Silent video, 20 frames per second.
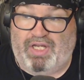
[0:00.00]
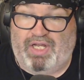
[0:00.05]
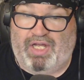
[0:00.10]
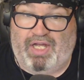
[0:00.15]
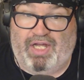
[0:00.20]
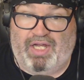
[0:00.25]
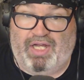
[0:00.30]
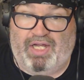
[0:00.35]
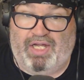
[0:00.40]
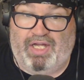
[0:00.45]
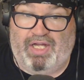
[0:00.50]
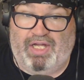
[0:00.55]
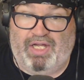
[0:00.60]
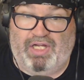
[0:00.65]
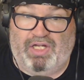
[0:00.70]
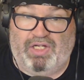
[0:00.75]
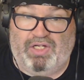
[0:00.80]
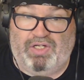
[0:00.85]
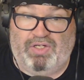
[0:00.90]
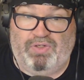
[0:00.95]

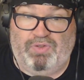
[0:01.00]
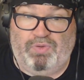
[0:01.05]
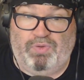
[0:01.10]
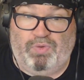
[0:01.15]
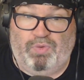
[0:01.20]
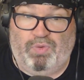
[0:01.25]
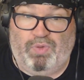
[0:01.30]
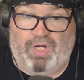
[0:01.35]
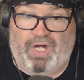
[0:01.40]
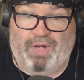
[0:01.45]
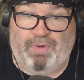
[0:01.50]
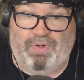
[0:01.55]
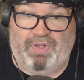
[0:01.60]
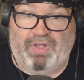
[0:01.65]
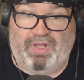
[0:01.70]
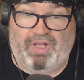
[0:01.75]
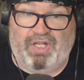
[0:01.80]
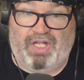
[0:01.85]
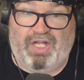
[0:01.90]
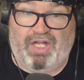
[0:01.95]
Uh, ooh, I would
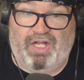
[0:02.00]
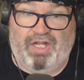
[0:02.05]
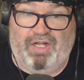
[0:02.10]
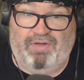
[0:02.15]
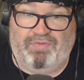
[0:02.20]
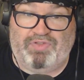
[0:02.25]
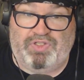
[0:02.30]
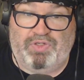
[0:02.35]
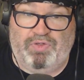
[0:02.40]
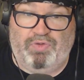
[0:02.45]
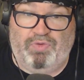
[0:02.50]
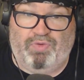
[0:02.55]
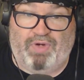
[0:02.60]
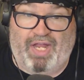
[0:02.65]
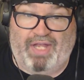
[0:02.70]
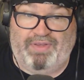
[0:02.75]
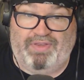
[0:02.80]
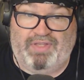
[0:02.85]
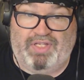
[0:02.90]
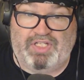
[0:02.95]
love to
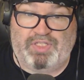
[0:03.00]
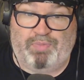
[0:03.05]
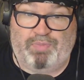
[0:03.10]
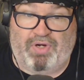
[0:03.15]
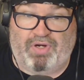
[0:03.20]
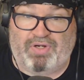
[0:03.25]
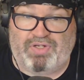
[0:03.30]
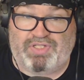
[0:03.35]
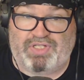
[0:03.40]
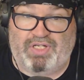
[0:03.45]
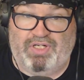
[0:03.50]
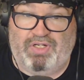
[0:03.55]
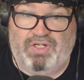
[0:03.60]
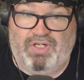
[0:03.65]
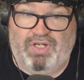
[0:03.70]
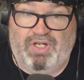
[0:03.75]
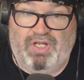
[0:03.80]
rate this person